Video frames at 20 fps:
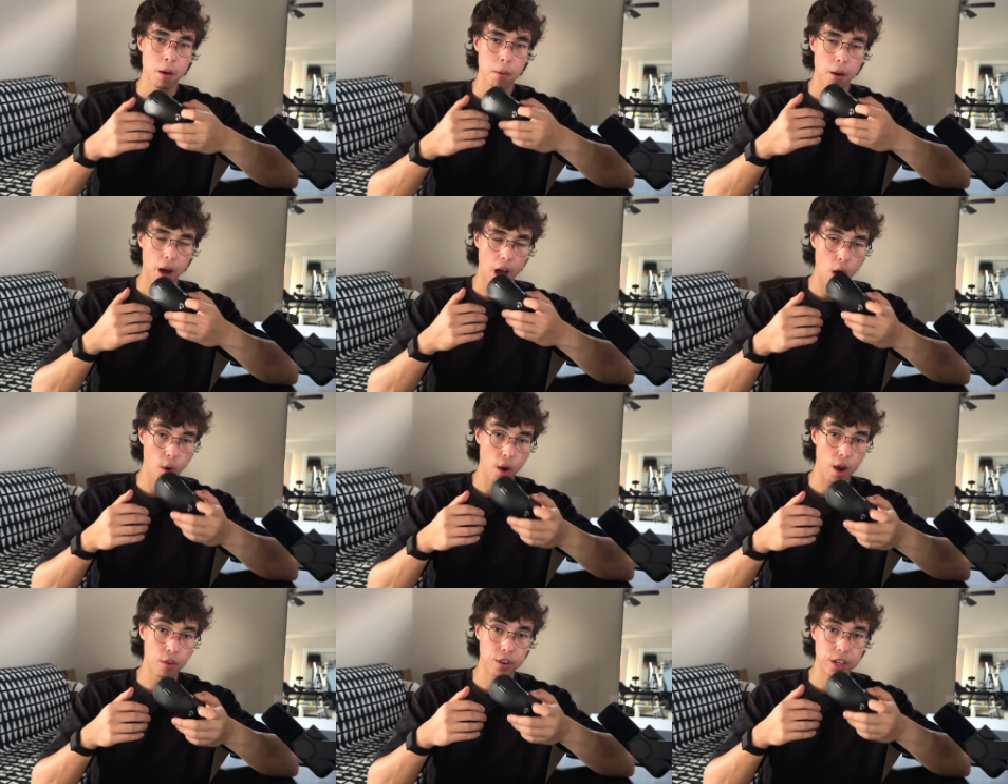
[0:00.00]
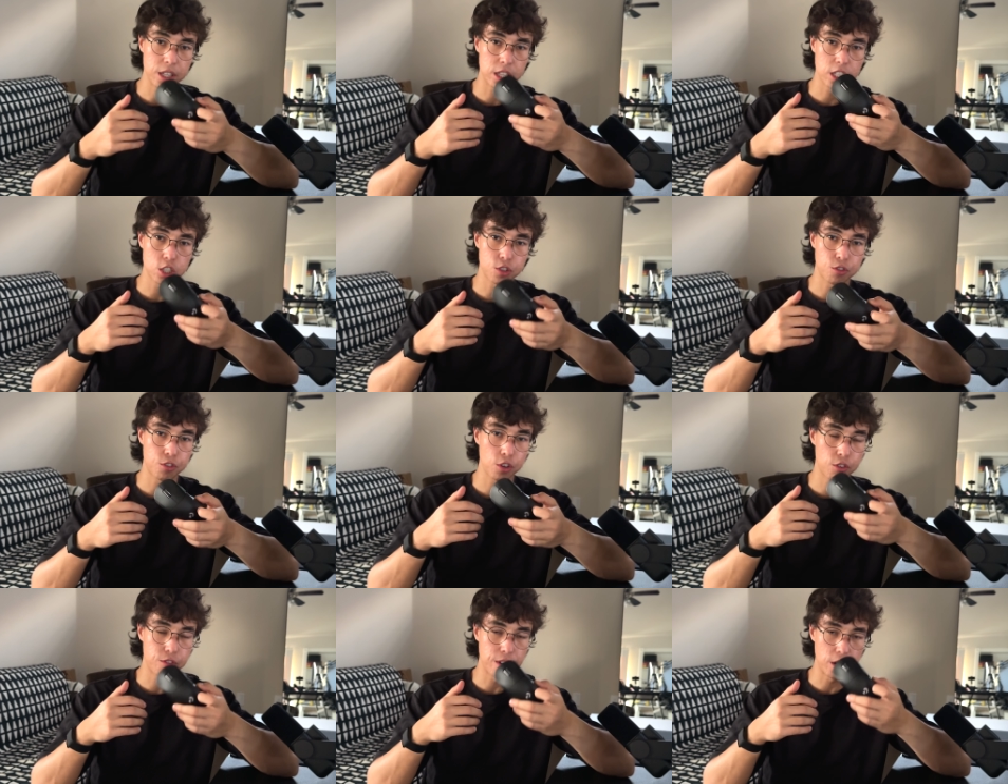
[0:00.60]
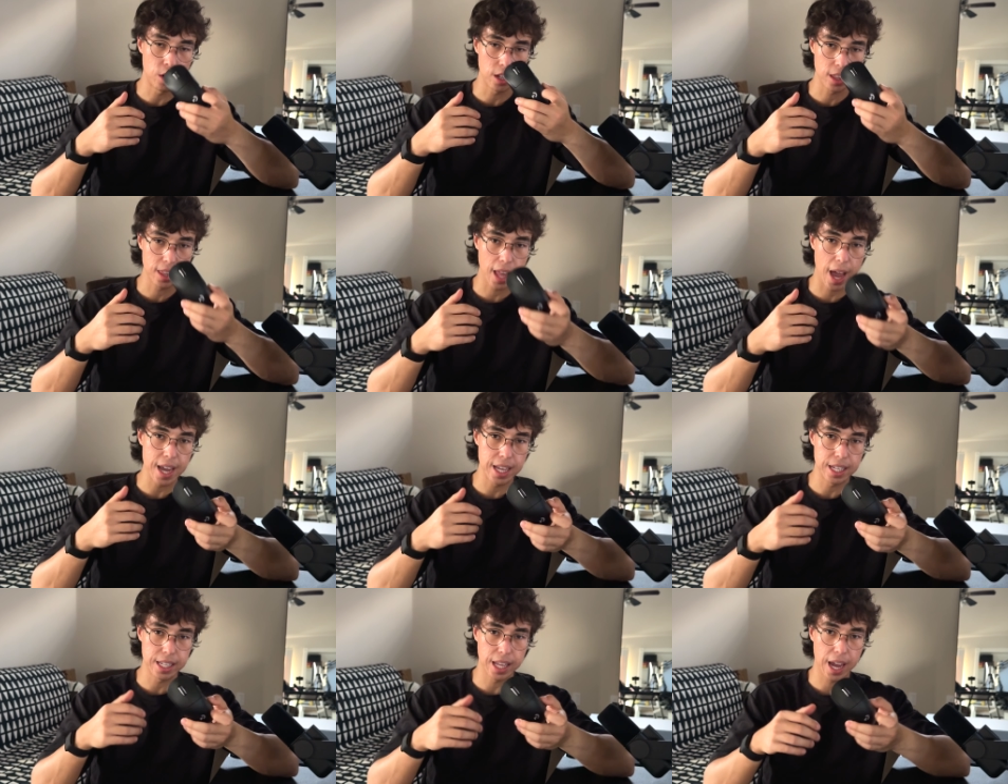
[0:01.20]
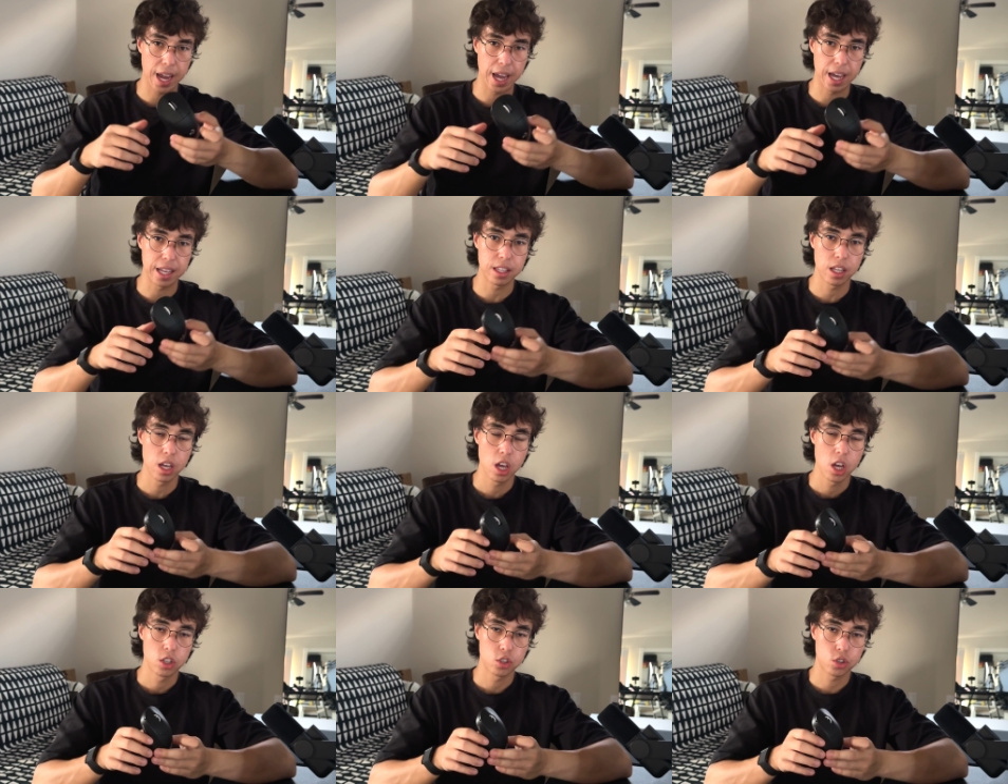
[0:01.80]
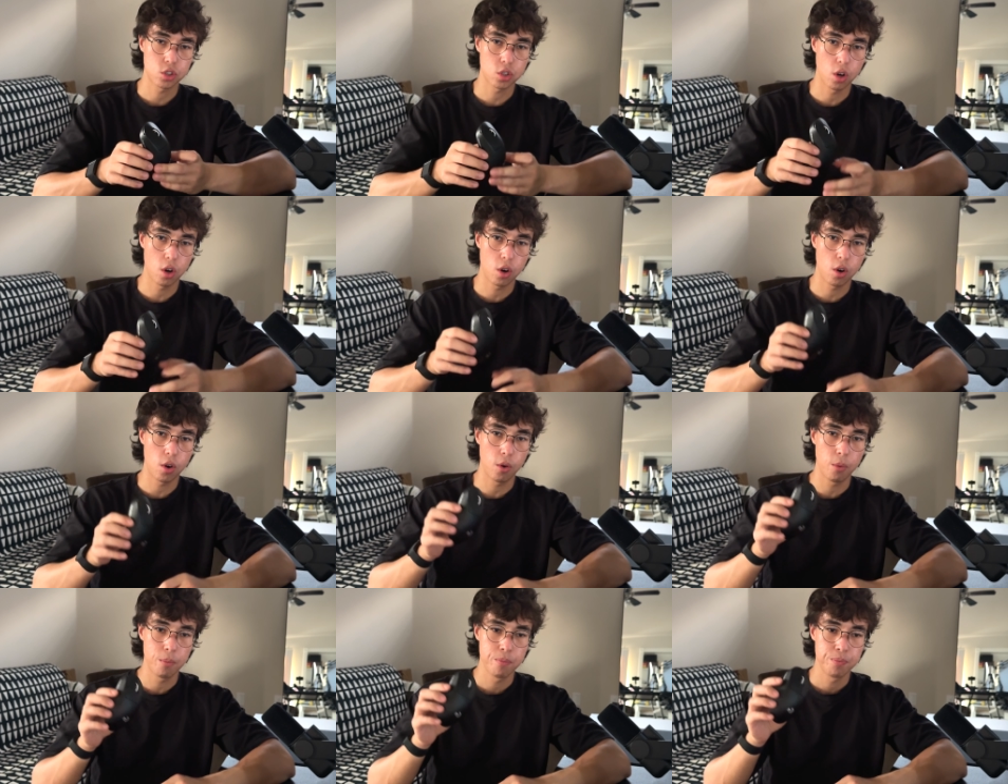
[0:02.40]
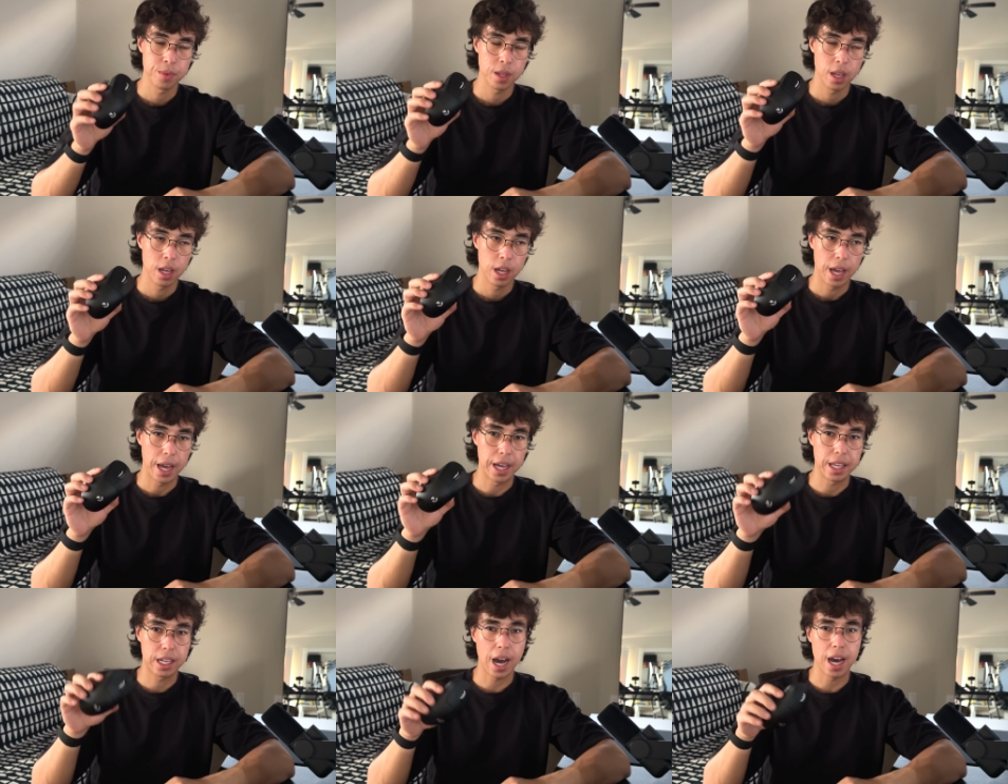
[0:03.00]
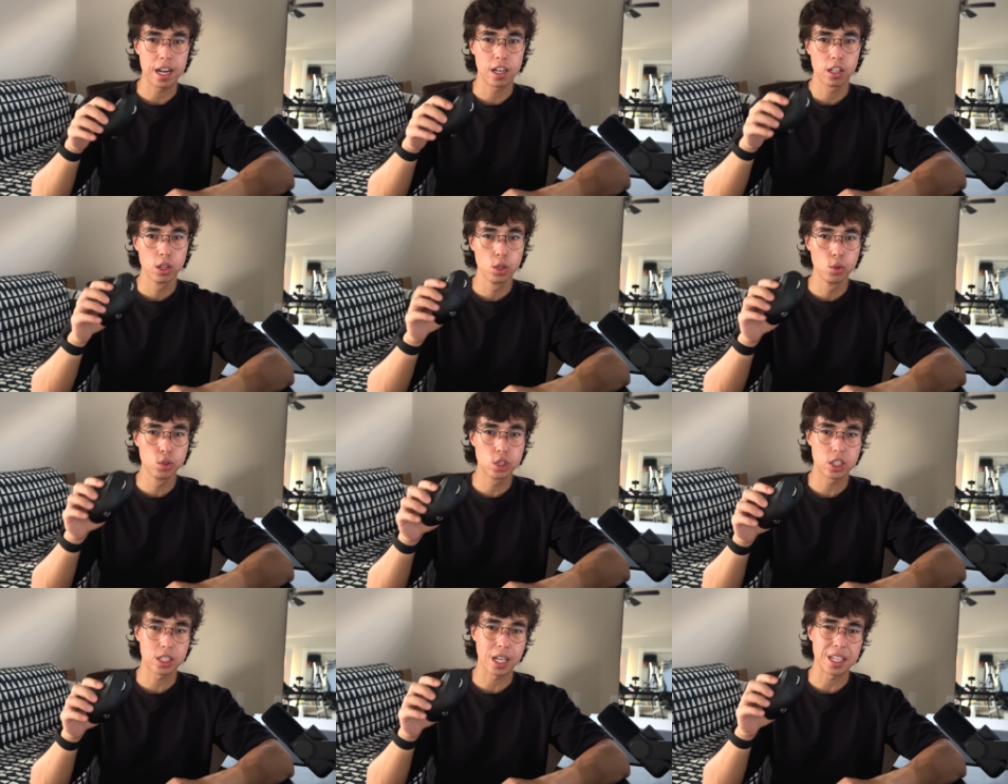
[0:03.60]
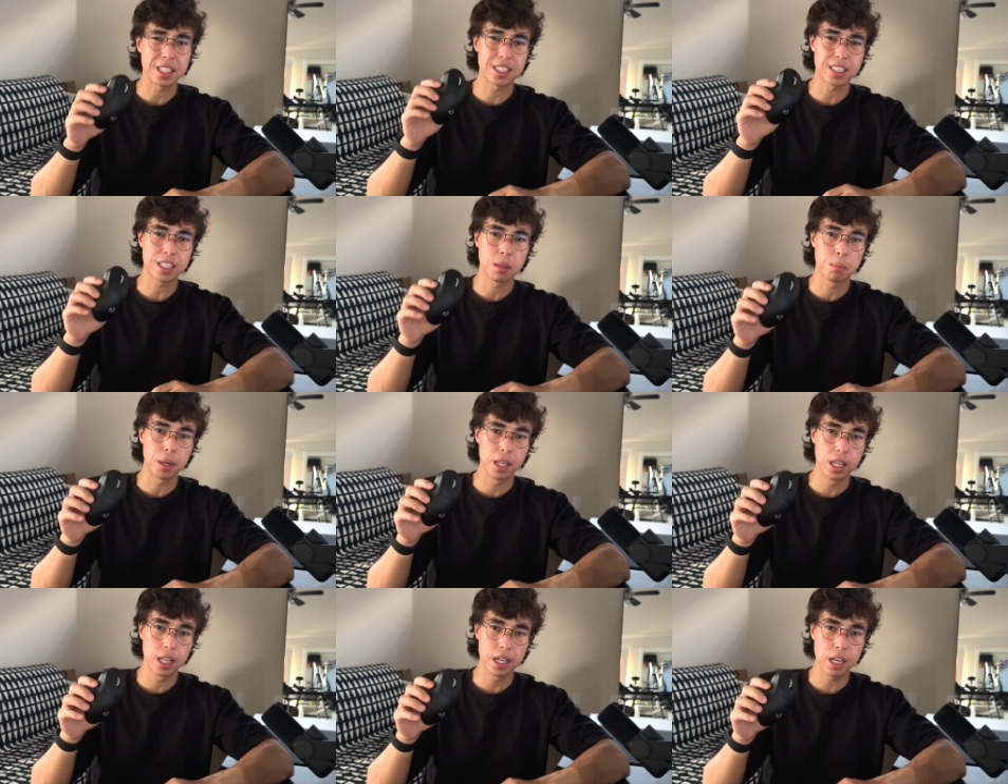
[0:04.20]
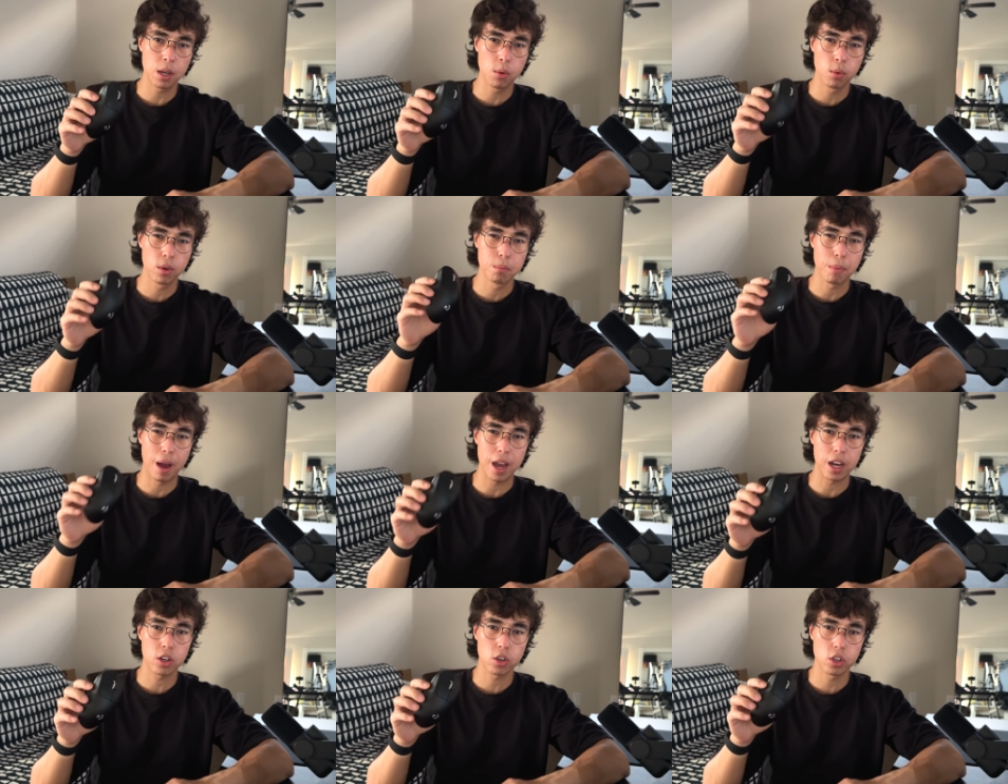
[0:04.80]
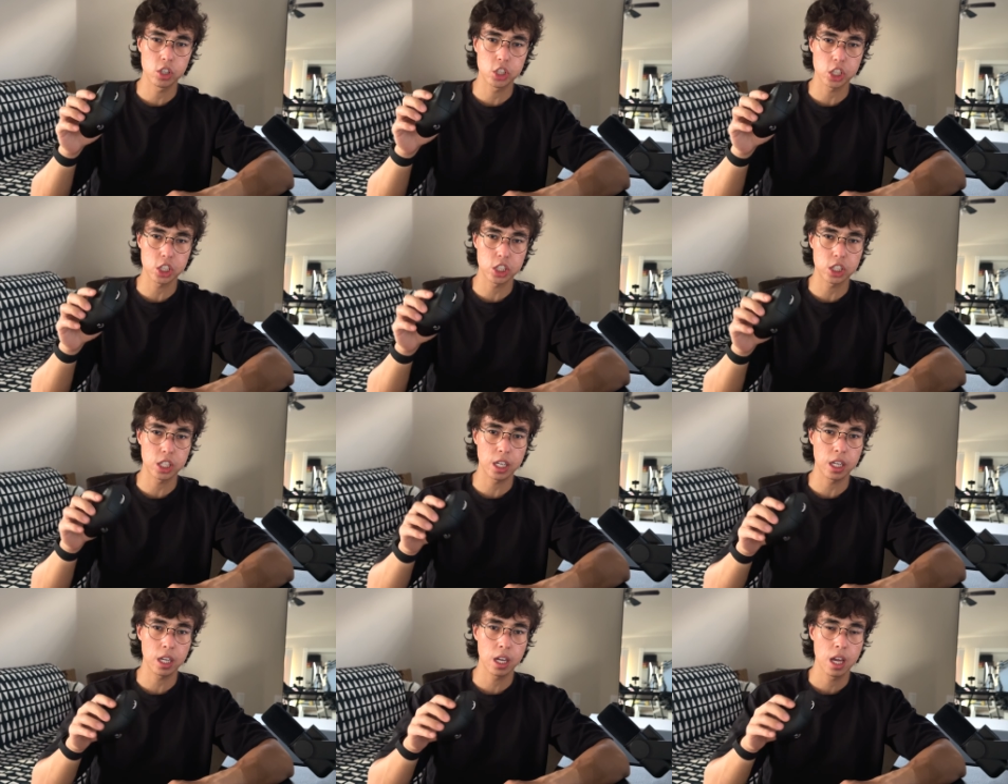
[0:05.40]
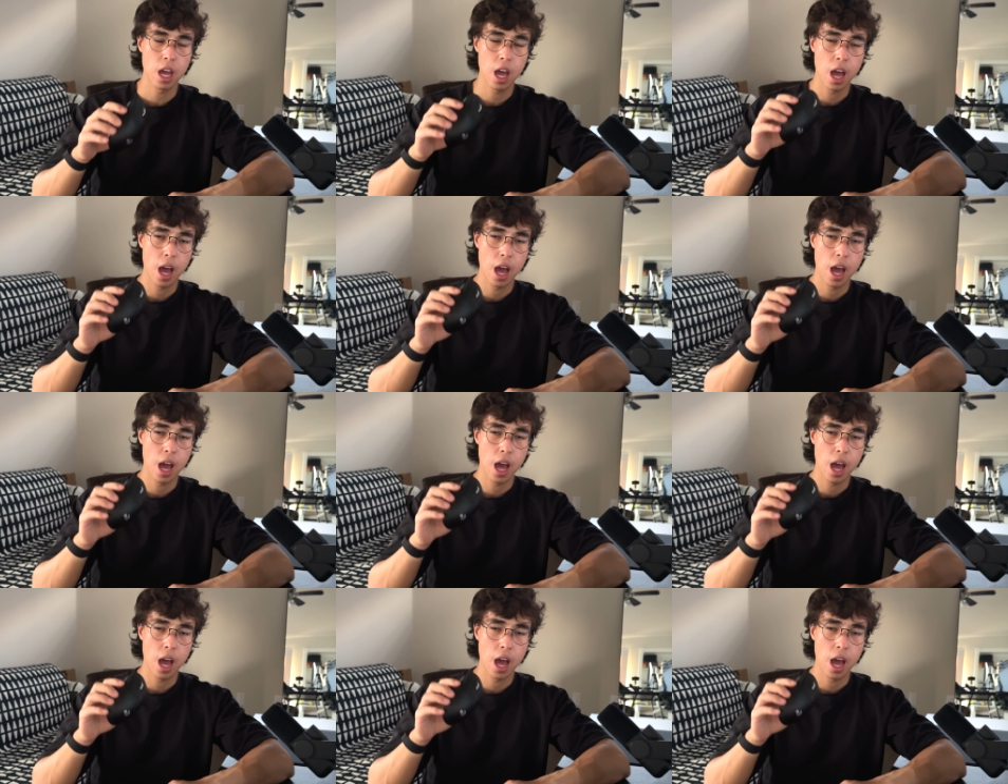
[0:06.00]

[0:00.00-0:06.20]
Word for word: However, it does feel very light in hand, so it kind of loses that stability when micro adjusting.